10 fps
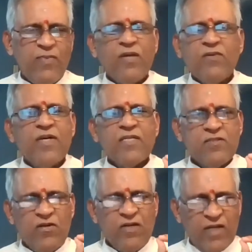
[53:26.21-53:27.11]
Bal Vihar is
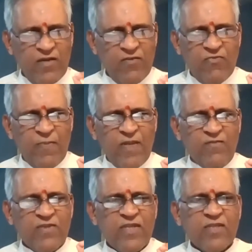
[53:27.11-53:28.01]
not enough.
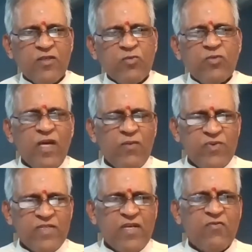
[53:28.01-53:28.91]
We think the youth camp
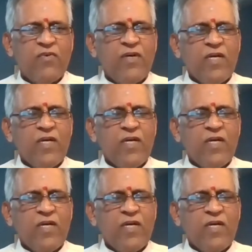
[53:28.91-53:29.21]
is enough.